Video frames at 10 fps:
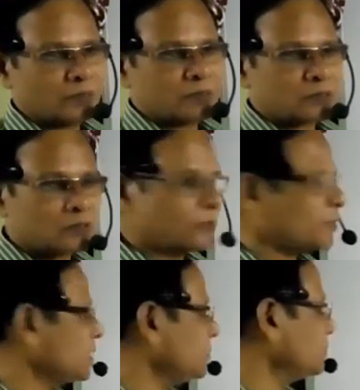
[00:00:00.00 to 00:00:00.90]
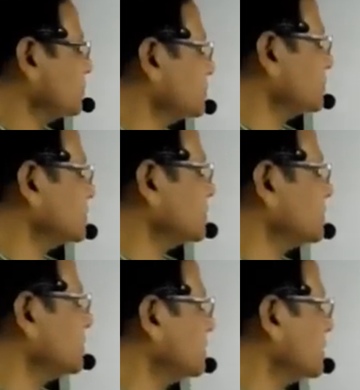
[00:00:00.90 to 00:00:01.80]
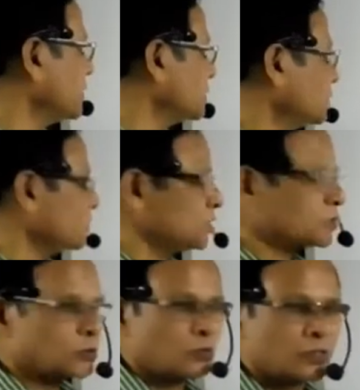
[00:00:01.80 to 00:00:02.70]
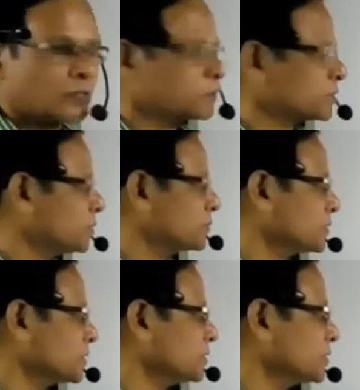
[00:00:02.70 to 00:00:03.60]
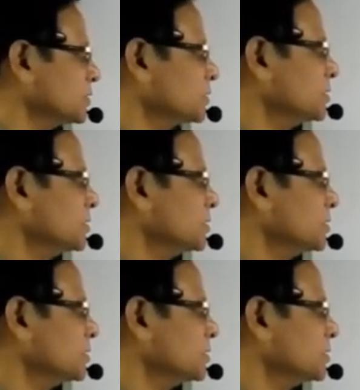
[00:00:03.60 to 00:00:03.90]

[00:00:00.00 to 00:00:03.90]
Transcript: So the main purpose is actually the storing of stem cells